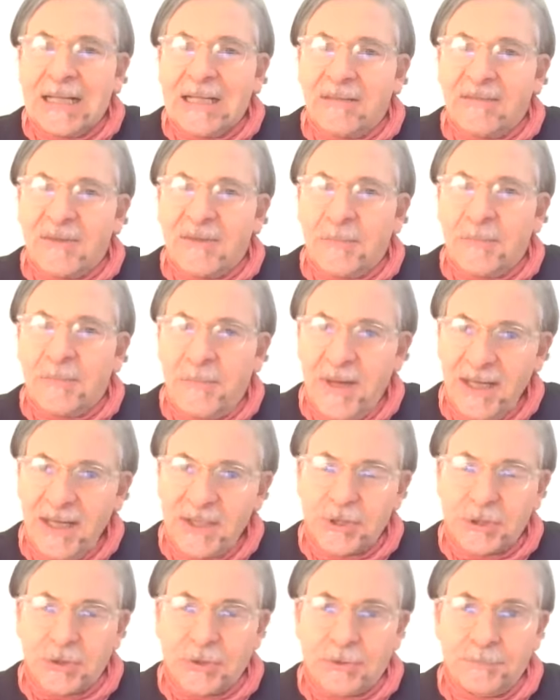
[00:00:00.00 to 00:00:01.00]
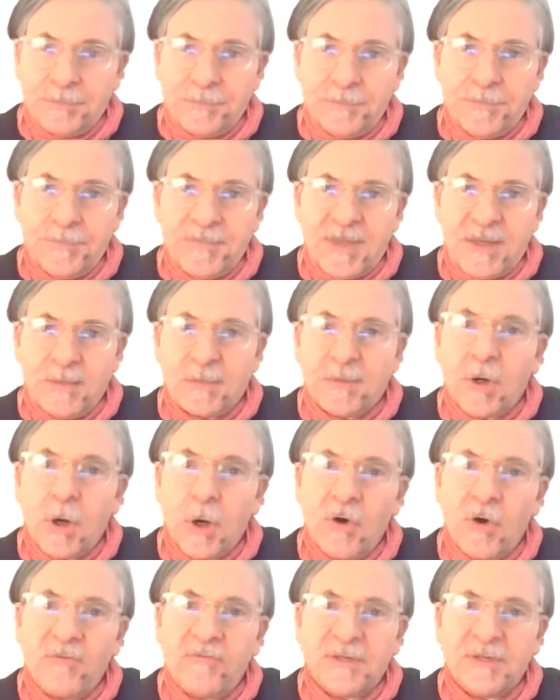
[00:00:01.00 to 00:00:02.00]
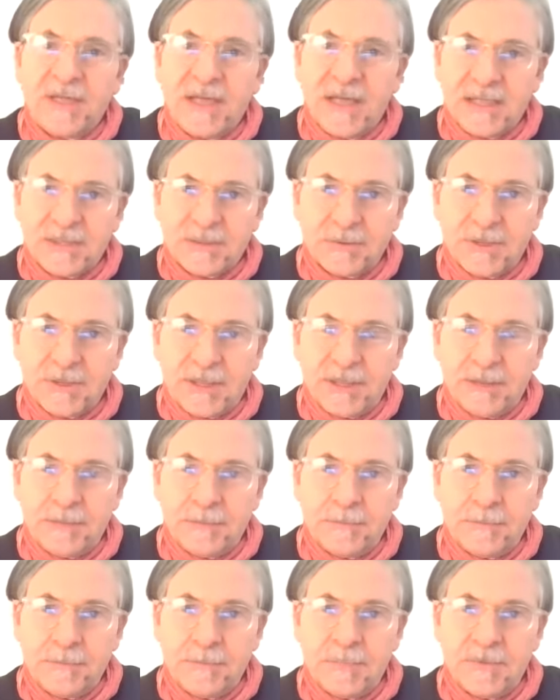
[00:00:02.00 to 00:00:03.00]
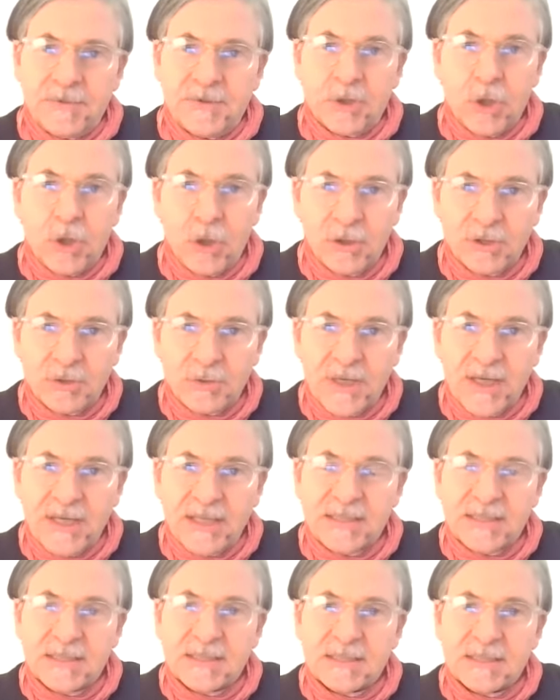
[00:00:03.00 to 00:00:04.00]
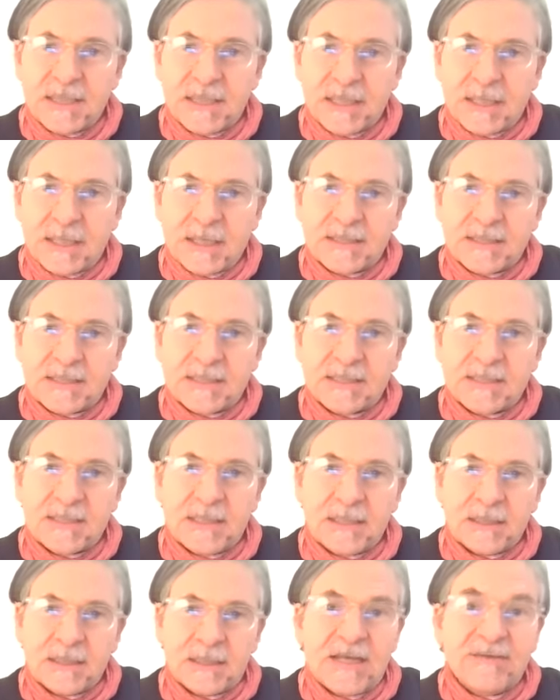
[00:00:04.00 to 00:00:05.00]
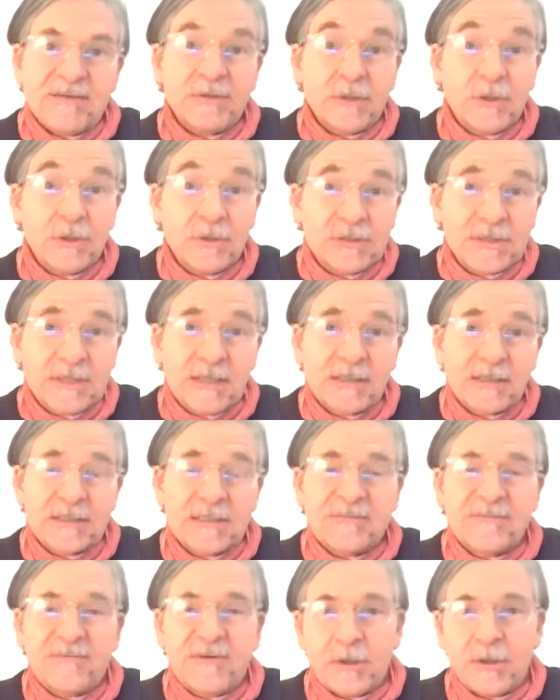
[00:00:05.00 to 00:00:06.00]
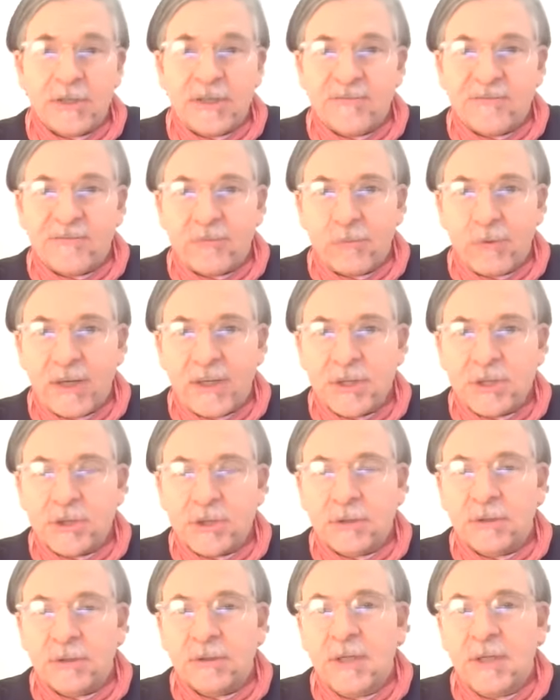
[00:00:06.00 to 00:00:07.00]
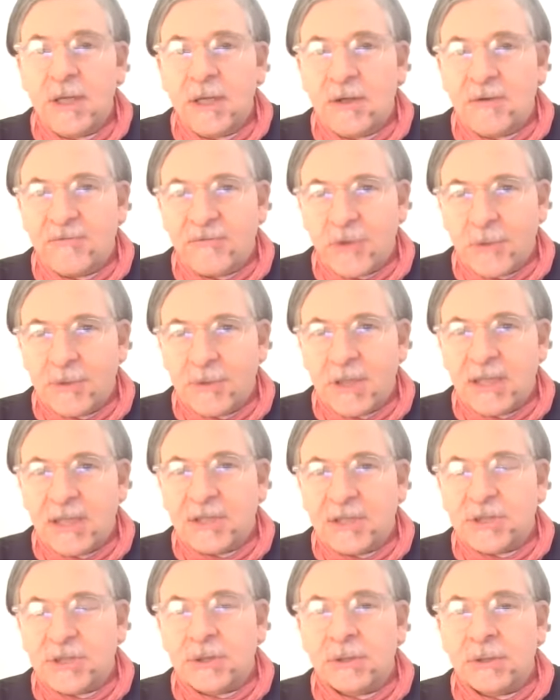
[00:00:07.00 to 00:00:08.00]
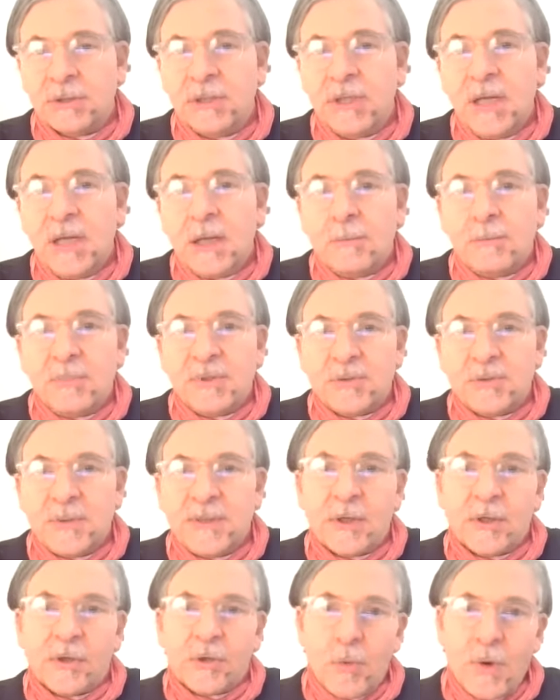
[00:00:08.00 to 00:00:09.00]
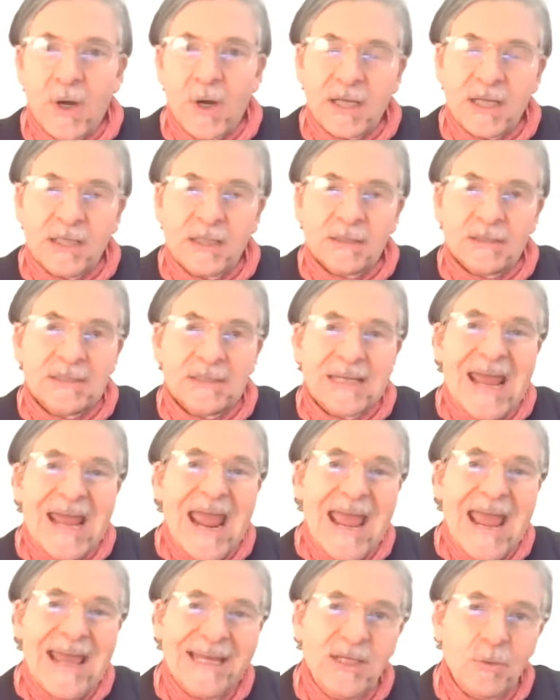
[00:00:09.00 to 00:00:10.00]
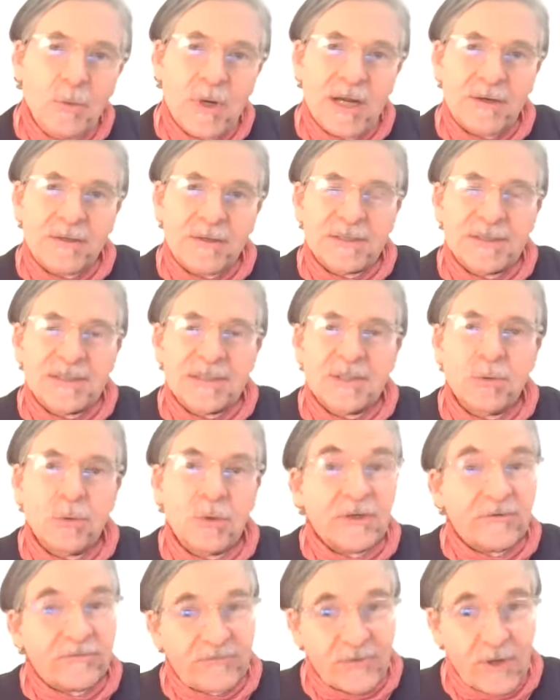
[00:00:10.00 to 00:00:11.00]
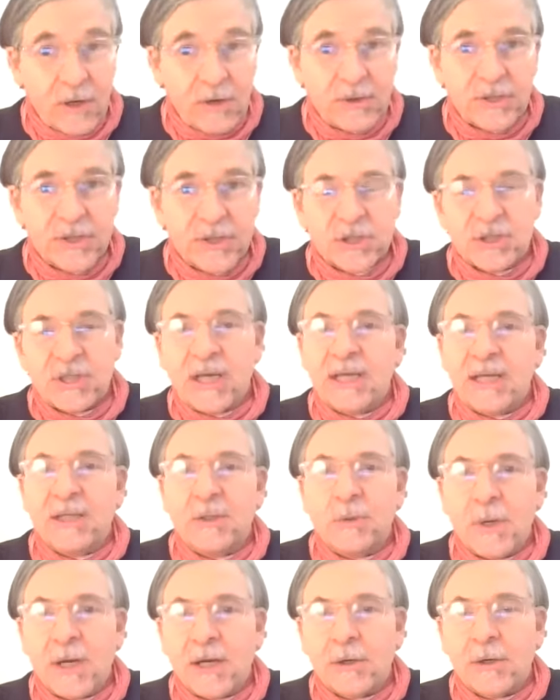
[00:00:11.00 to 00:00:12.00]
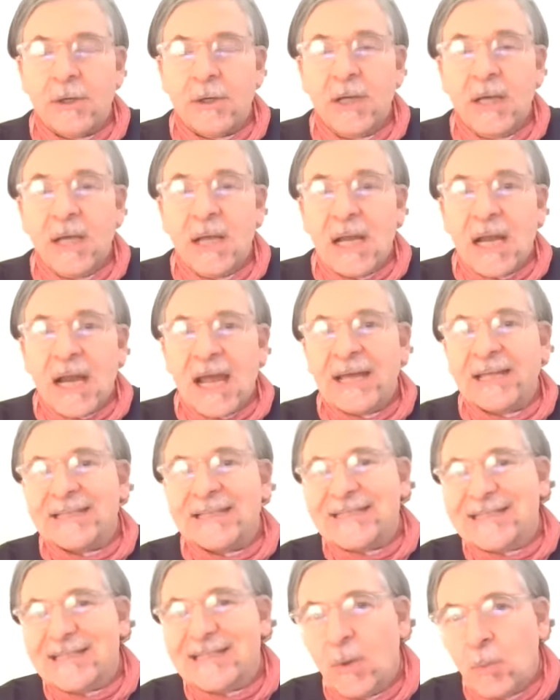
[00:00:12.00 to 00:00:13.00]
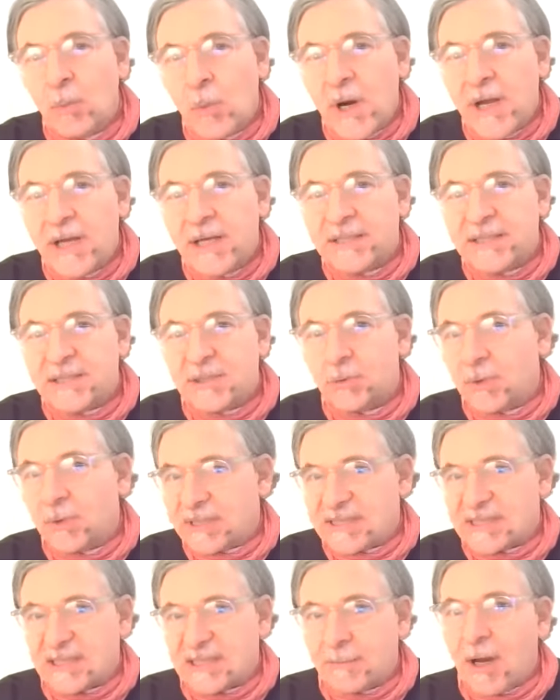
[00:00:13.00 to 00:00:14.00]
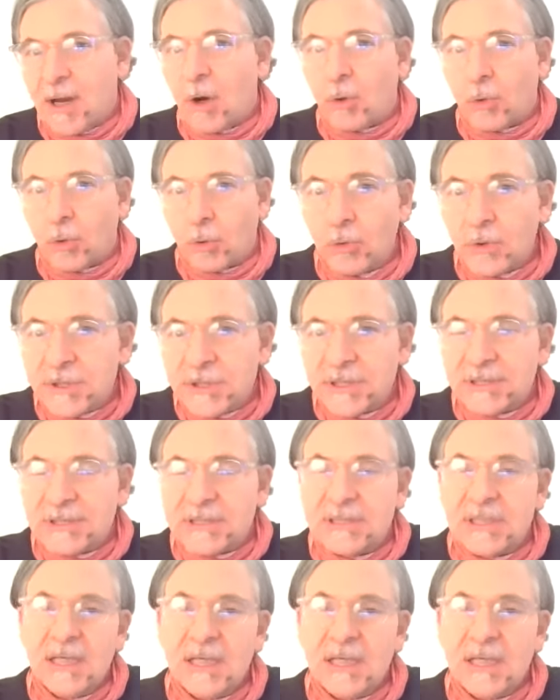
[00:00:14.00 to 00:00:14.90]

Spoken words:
the picture that we often get today, the contrast as in David Goodhart's very influential formulation between, on the one hand, anywheres who can flourish anywhere and somewheres who are somehow rooted